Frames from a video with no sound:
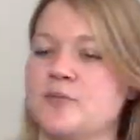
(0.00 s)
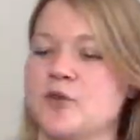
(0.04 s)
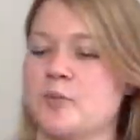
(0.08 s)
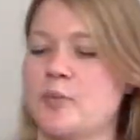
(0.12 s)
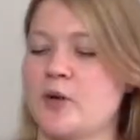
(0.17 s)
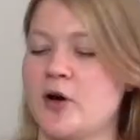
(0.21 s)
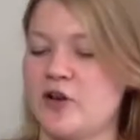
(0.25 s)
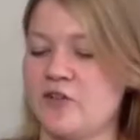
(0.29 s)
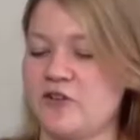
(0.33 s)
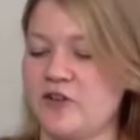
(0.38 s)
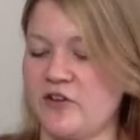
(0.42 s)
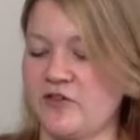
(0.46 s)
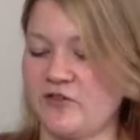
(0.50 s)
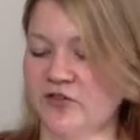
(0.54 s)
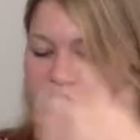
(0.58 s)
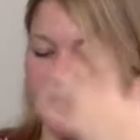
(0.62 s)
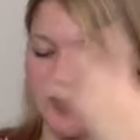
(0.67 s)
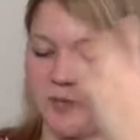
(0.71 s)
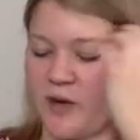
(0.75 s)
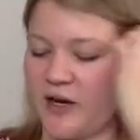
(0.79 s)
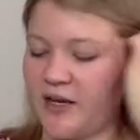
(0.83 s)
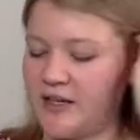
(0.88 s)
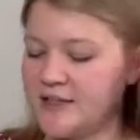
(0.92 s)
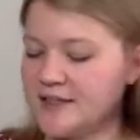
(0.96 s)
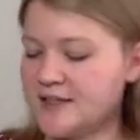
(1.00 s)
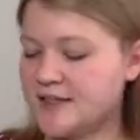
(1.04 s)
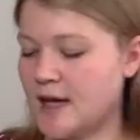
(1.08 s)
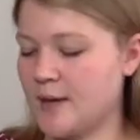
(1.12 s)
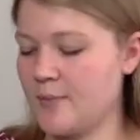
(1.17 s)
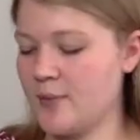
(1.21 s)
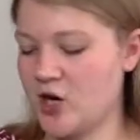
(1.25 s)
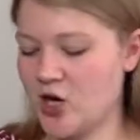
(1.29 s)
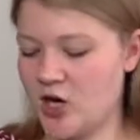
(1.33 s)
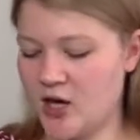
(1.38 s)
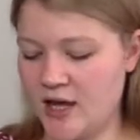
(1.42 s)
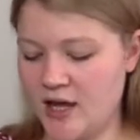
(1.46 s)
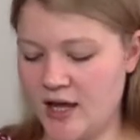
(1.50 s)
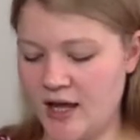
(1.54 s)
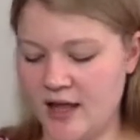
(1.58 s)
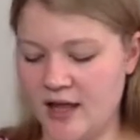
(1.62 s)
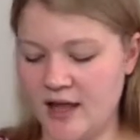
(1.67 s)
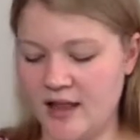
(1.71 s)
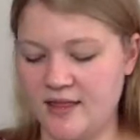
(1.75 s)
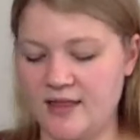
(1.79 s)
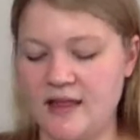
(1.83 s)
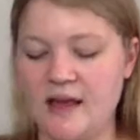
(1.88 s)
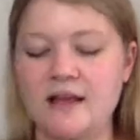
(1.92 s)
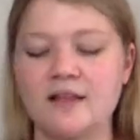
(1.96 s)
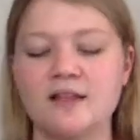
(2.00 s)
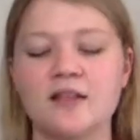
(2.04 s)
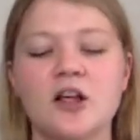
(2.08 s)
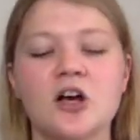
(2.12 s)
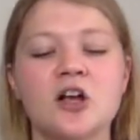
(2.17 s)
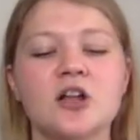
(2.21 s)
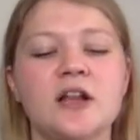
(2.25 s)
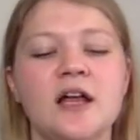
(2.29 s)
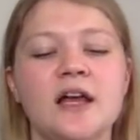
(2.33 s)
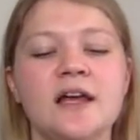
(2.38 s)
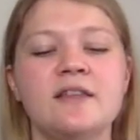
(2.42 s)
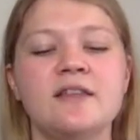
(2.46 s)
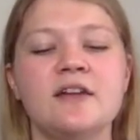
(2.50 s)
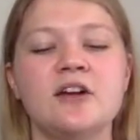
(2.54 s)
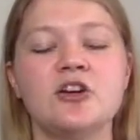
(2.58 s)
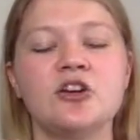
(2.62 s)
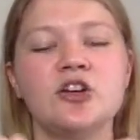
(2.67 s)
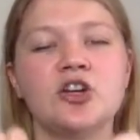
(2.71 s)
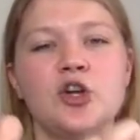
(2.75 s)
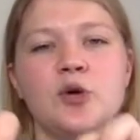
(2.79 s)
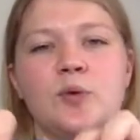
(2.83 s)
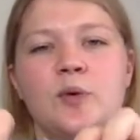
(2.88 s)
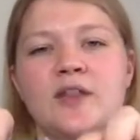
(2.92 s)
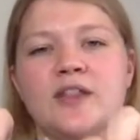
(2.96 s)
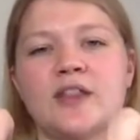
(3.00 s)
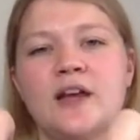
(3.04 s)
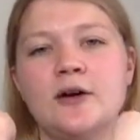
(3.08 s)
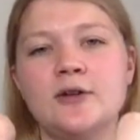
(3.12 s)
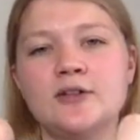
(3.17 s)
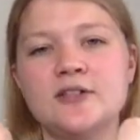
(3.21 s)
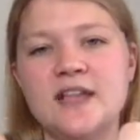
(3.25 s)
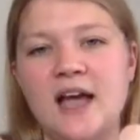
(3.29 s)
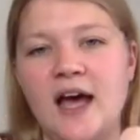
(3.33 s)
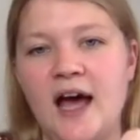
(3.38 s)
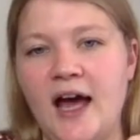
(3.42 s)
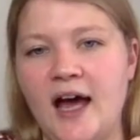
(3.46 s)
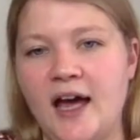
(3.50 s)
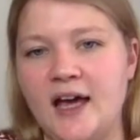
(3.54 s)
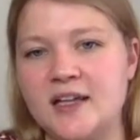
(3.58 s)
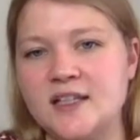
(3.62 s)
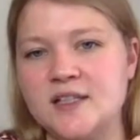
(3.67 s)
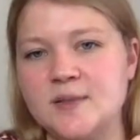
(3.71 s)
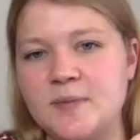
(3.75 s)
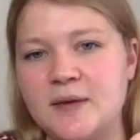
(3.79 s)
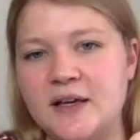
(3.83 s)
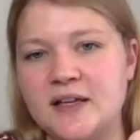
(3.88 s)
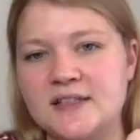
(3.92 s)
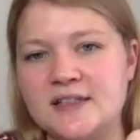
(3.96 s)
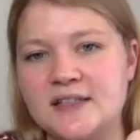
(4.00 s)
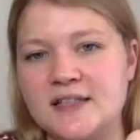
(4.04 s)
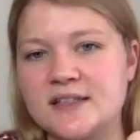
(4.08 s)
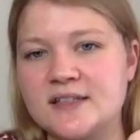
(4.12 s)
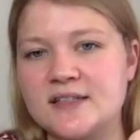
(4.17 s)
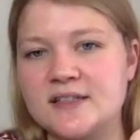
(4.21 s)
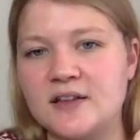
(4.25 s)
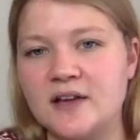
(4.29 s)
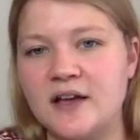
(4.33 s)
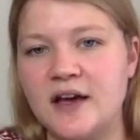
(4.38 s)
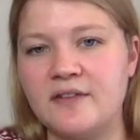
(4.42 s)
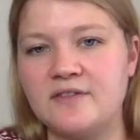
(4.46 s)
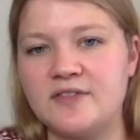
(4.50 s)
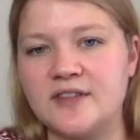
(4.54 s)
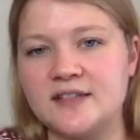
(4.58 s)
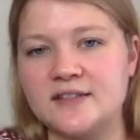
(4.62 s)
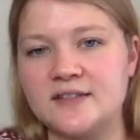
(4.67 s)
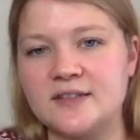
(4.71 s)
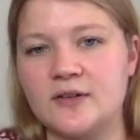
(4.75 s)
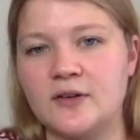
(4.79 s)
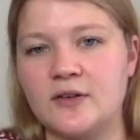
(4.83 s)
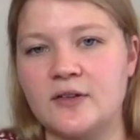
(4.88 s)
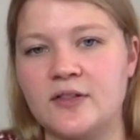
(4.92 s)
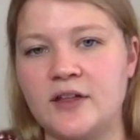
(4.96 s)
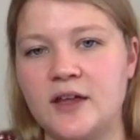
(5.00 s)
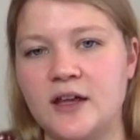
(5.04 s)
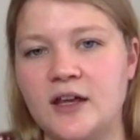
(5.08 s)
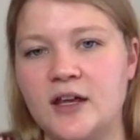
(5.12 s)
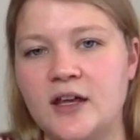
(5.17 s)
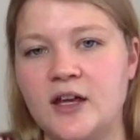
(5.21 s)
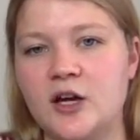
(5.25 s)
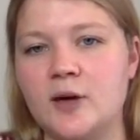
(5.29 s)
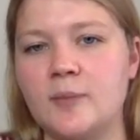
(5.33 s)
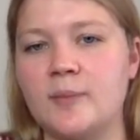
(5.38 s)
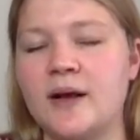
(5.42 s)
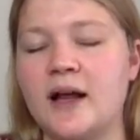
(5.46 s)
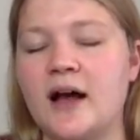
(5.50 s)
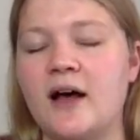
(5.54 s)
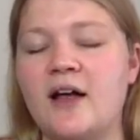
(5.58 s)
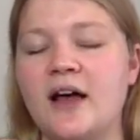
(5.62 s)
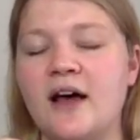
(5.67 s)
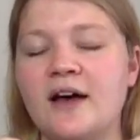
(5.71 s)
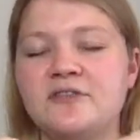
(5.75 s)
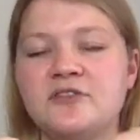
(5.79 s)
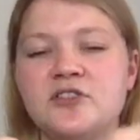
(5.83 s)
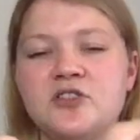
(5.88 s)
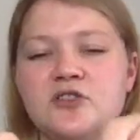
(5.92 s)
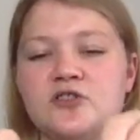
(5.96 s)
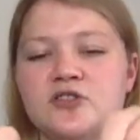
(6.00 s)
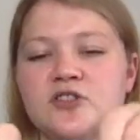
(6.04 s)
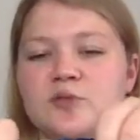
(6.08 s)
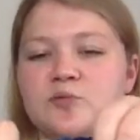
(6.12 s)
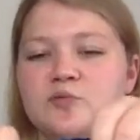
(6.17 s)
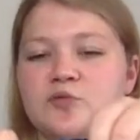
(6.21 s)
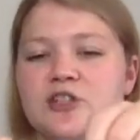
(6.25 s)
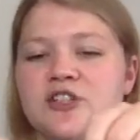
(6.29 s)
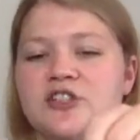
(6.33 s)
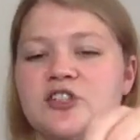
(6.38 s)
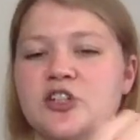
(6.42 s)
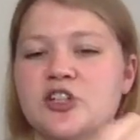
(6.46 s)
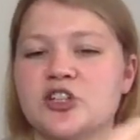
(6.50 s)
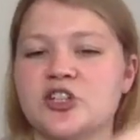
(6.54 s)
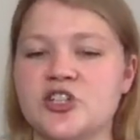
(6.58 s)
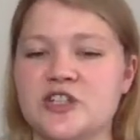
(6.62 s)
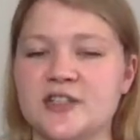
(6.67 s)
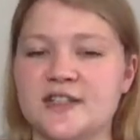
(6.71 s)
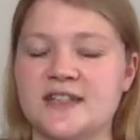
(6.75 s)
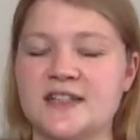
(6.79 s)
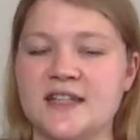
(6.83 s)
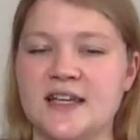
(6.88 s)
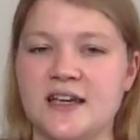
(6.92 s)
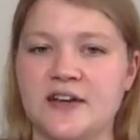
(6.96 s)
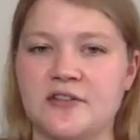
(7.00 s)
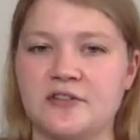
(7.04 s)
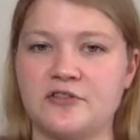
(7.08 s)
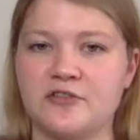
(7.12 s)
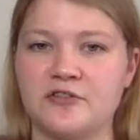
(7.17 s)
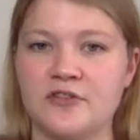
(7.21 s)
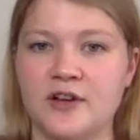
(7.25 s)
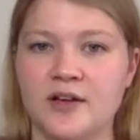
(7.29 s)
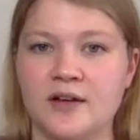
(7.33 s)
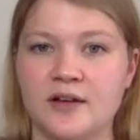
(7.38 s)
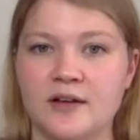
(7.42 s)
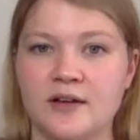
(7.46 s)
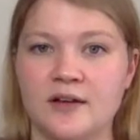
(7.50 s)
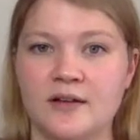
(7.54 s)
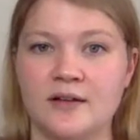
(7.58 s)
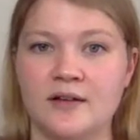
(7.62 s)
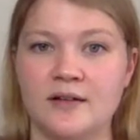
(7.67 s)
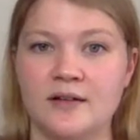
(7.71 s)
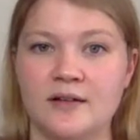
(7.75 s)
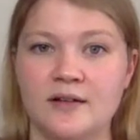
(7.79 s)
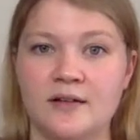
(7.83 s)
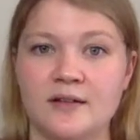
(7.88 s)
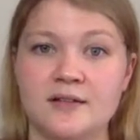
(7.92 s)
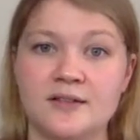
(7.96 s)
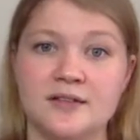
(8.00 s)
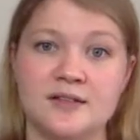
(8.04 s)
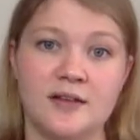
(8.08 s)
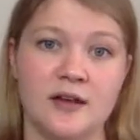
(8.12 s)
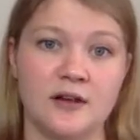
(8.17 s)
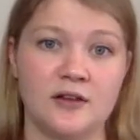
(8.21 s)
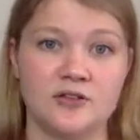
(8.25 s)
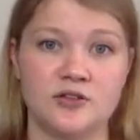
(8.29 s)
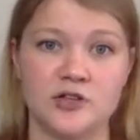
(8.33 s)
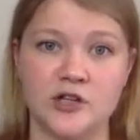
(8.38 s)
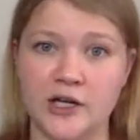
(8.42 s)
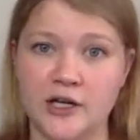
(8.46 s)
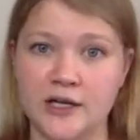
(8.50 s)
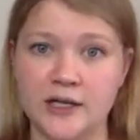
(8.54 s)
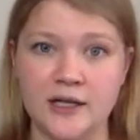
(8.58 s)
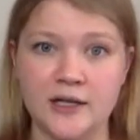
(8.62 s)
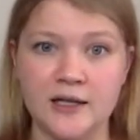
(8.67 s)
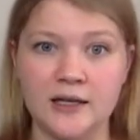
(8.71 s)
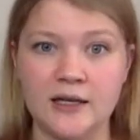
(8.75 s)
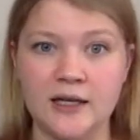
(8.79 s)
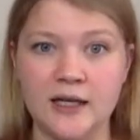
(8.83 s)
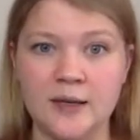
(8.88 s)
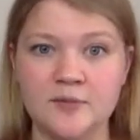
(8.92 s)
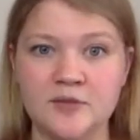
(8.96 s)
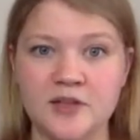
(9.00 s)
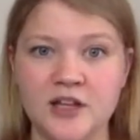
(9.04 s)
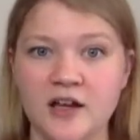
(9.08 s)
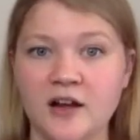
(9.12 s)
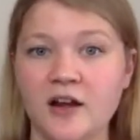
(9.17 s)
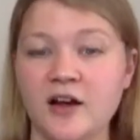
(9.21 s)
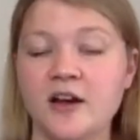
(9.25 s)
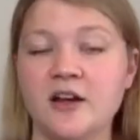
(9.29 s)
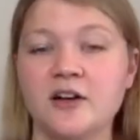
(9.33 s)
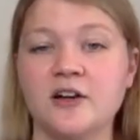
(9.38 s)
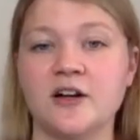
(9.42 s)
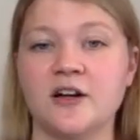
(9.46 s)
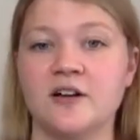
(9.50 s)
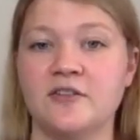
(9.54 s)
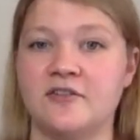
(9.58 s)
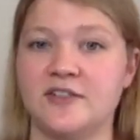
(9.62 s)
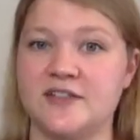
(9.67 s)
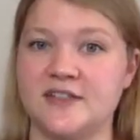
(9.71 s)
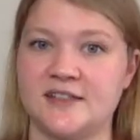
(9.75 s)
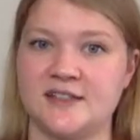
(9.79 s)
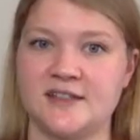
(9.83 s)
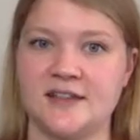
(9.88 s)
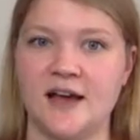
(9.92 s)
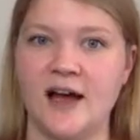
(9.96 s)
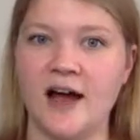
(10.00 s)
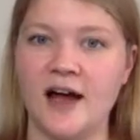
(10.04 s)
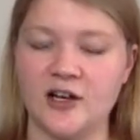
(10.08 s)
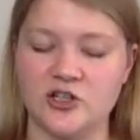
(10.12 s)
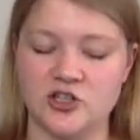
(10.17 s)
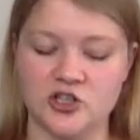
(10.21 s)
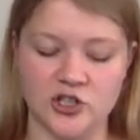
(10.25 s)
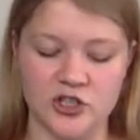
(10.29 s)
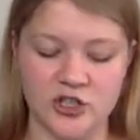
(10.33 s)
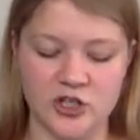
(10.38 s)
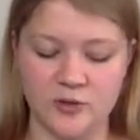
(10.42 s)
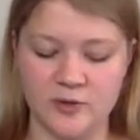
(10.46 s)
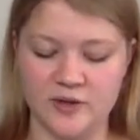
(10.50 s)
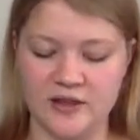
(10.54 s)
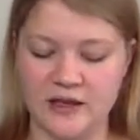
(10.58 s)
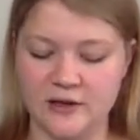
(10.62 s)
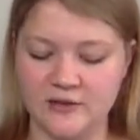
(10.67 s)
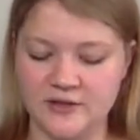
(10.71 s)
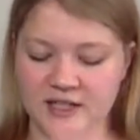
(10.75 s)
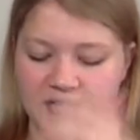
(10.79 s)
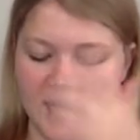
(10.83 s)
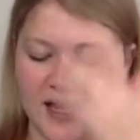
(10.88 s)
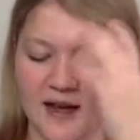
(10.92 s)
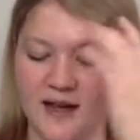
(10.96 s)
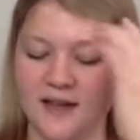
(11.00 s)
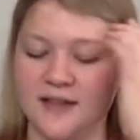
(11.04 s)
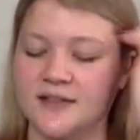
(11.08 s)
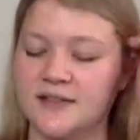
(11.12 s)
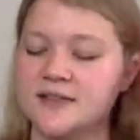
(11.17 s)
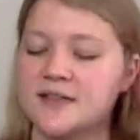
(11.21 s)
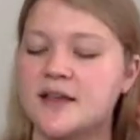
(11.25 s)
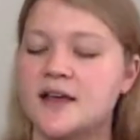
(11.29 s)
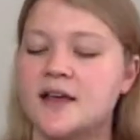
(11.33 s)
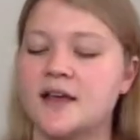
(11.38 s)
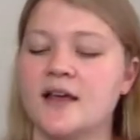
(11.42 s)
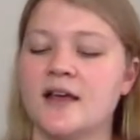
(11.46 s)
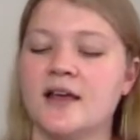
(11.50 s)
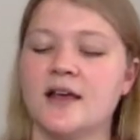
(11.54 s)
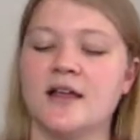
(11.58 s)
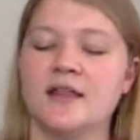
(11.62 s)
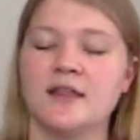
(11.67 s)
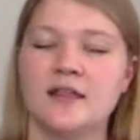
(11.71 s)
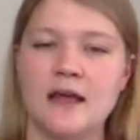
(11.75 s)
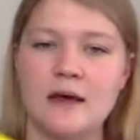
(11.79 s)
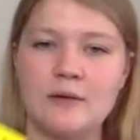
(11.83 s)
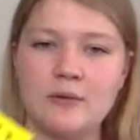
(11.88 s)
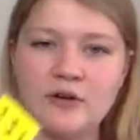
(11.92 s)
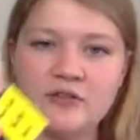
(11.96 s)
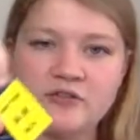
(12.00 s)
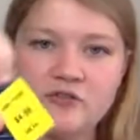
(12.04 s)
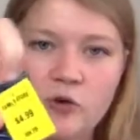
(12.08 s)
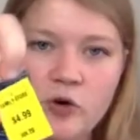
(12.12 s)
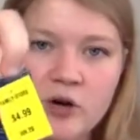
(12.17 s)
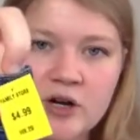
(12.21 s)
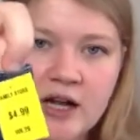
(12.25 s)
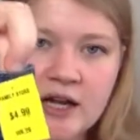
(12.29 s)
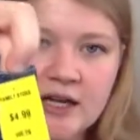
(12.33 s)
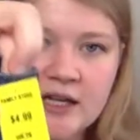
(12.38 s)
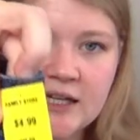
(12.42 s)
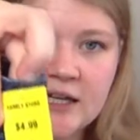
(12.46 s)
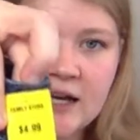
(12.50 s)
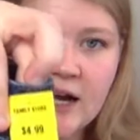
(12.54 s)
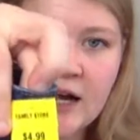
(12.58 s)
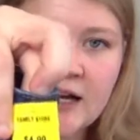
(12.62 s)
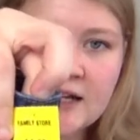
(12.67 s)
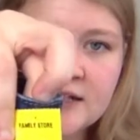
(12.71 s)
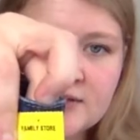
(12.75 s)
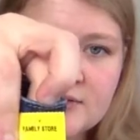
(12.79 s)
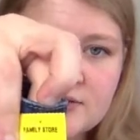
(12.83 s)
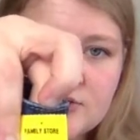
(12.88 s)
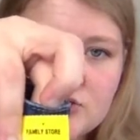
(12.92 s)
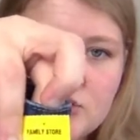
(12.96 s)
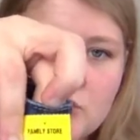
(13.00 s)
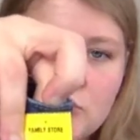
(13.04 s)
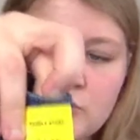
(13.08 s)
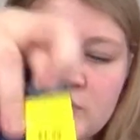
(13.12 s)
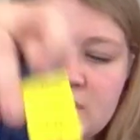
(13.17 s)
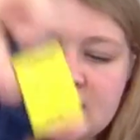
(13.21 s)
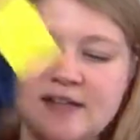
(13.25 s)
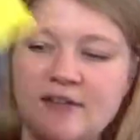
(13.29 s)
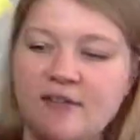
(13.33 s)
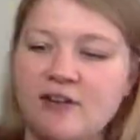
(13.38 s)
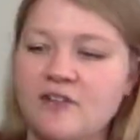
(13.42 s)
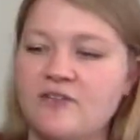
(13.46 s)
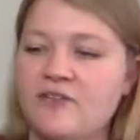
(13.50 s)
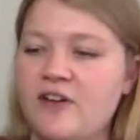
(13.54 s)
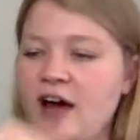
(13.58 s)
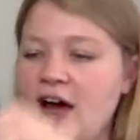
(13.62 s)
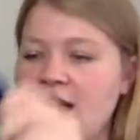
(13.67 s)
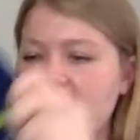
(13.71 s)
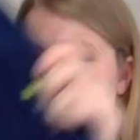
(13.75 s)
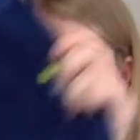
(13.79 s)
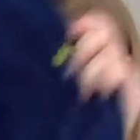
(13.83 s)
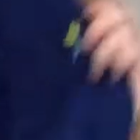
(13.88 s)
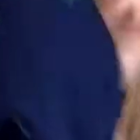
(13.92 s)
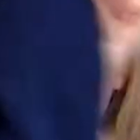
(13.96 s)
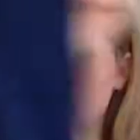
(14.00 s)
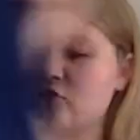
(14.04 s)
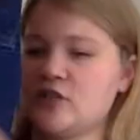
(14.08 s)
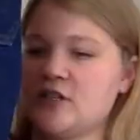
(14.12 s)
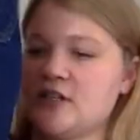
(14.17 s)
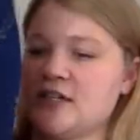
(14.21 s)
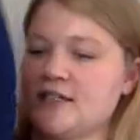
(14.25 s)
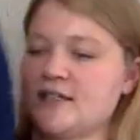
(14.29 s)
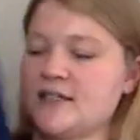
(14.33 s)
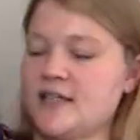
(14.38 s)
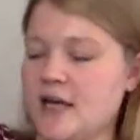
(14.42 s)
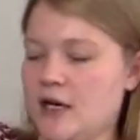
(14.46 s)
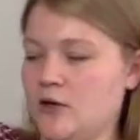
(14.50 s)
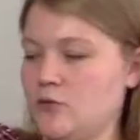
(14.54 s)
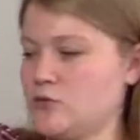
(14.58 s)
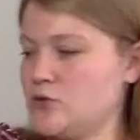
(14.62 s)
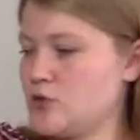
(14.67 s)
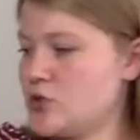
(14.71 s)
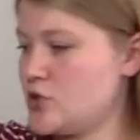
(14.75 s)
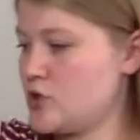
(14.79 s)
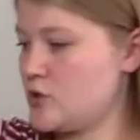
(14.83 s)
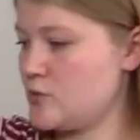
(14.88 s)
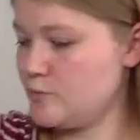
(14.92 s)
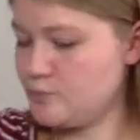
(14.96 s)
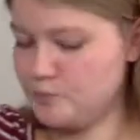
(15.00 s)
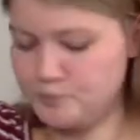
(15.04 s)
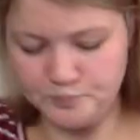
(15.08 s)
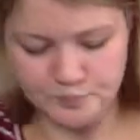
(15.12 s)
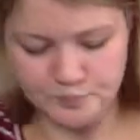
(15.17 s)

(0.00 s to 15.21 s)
They're perfect for spring and summer. They look like they're new without tags because they still have this little thing here, but I'll have to do some research and see if it's like trendy to keep that on or if it's actually new without tags. They were $4.99, so $3.75 after the discount.